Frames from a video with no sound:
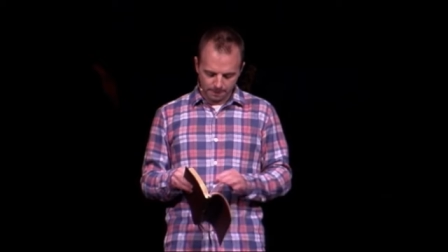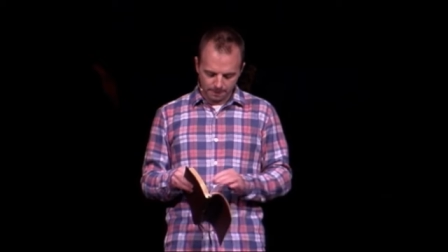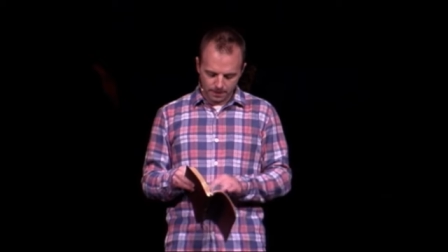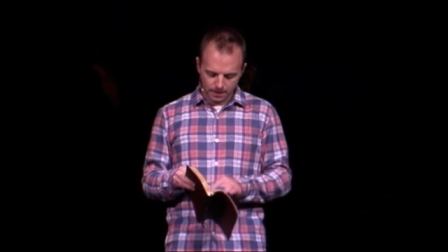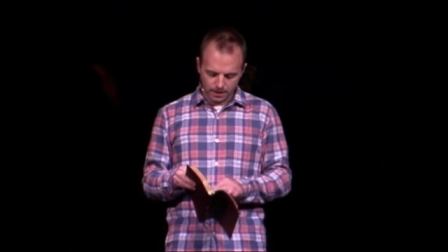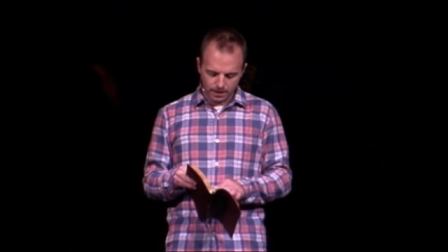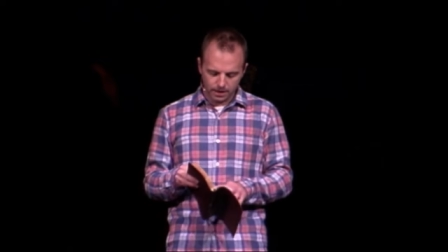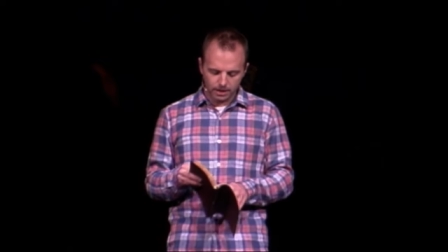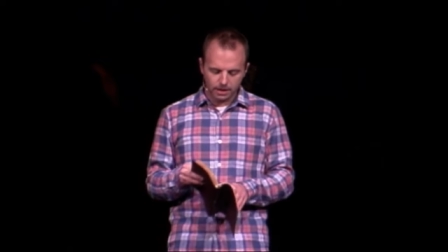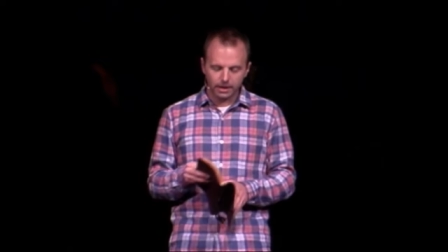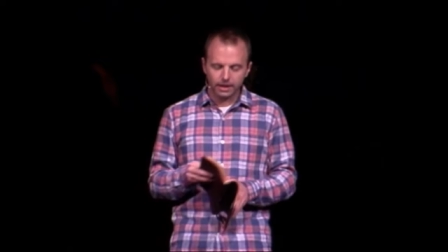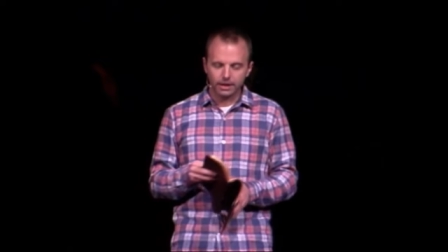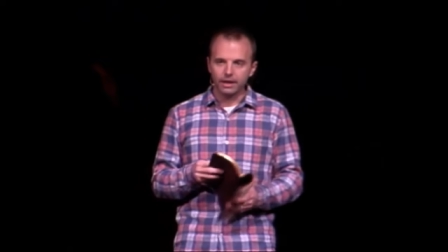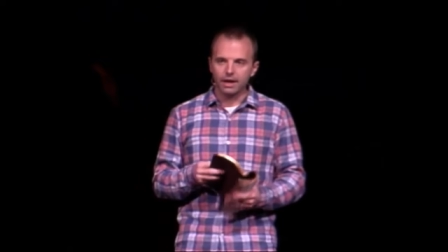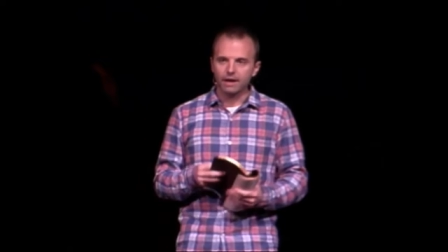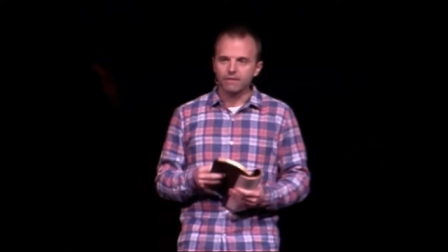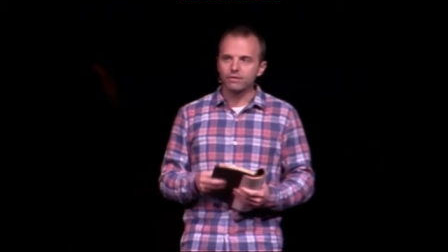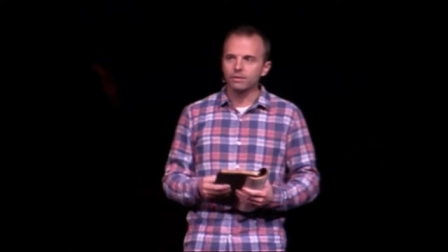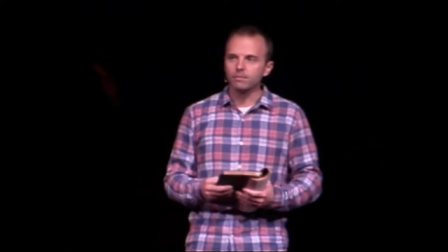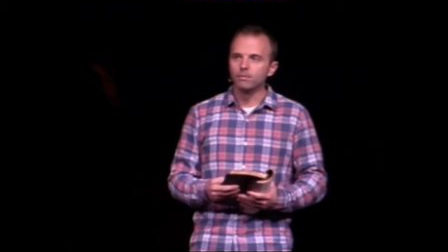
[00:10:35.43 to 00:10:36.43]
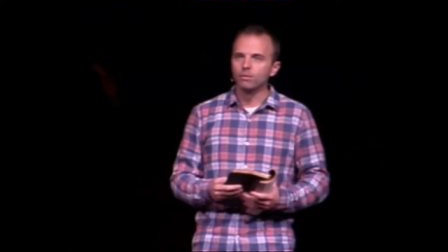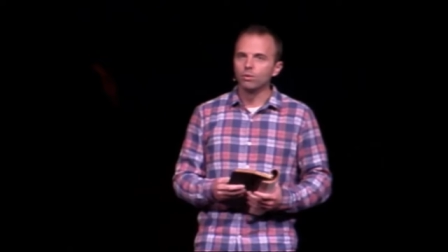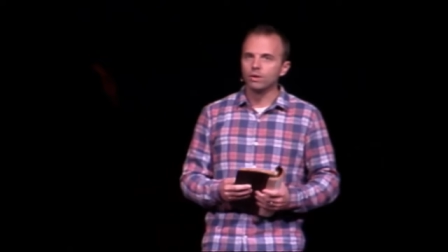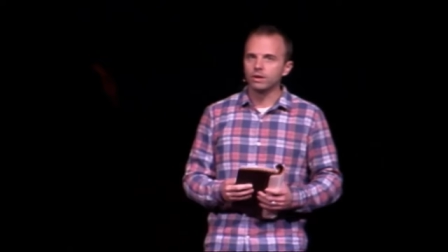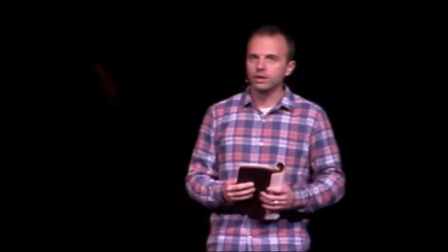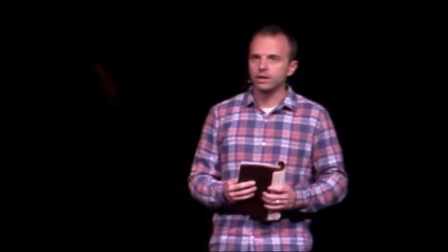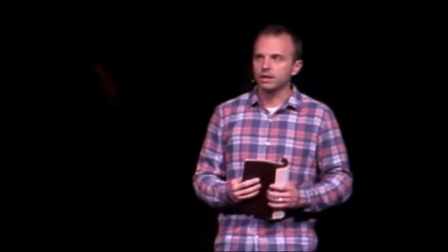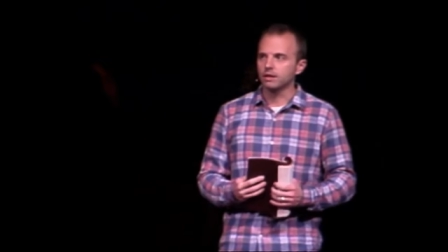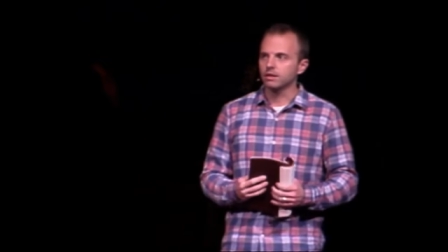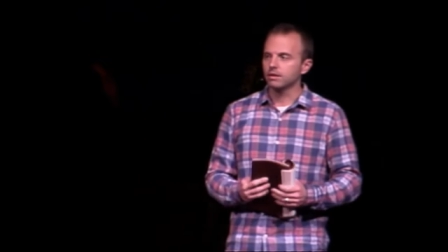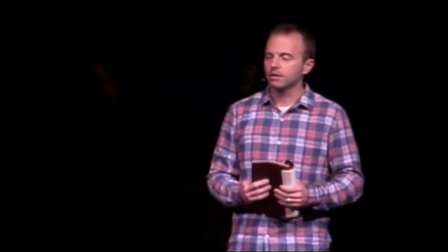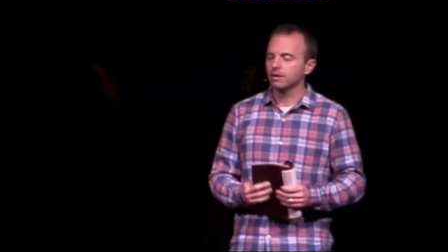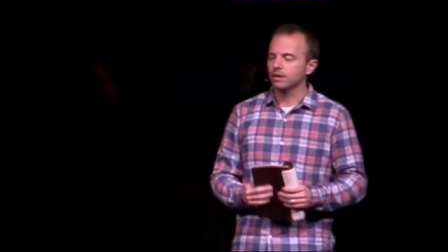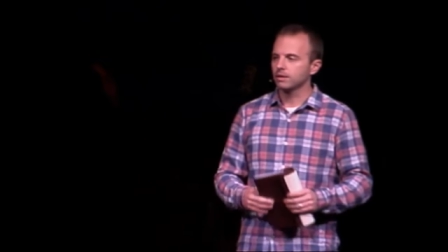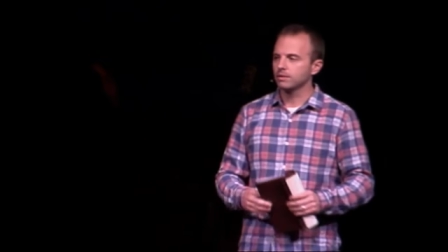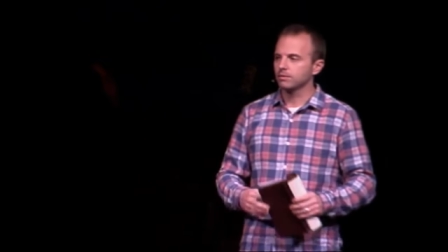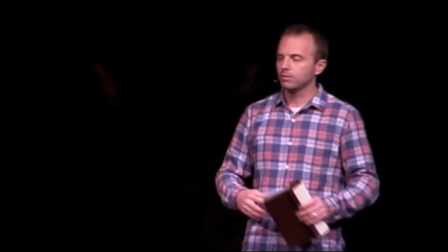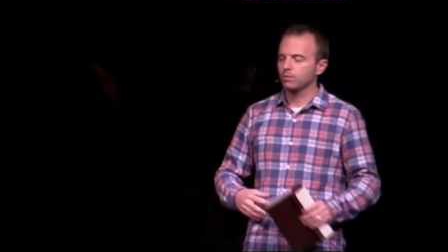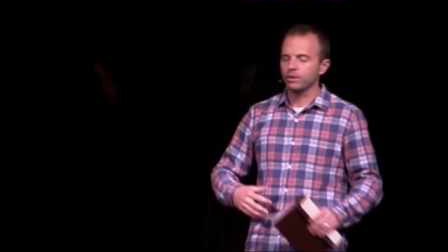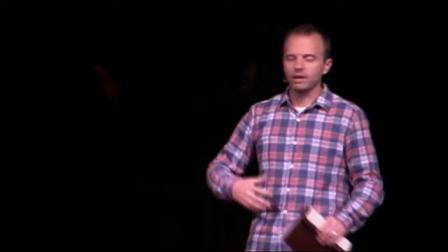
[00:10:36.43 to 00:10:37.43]
and uh, every morning
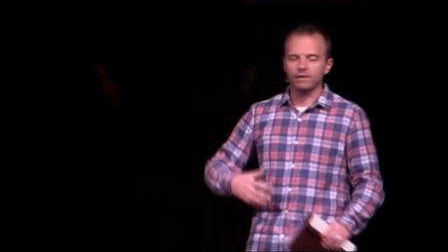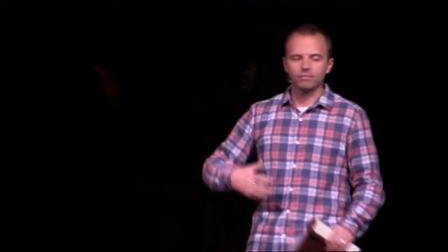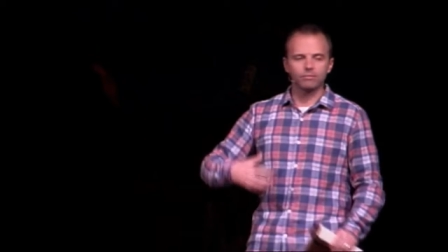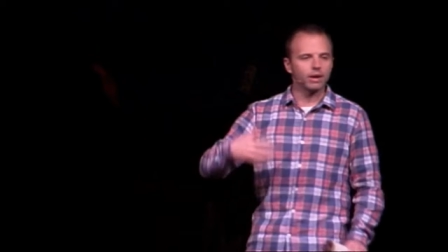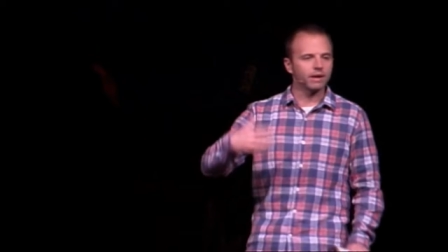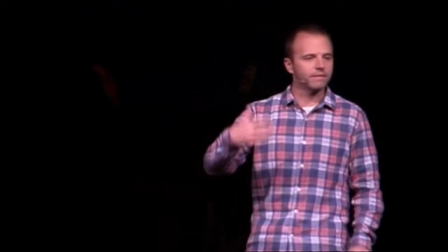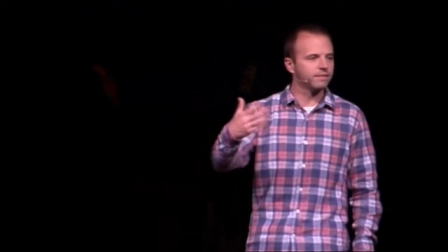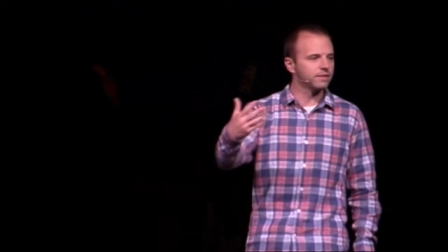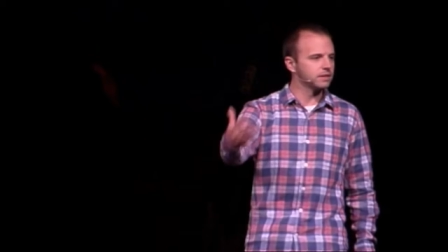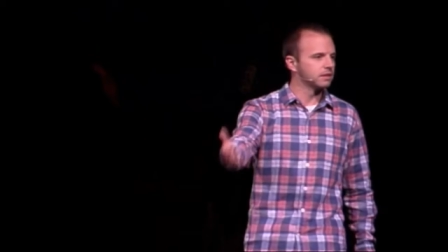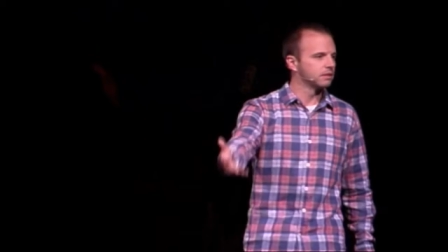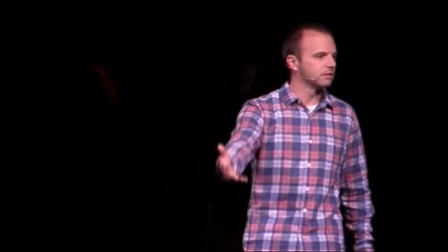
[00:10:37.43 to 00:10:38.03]
uh, we have breakfast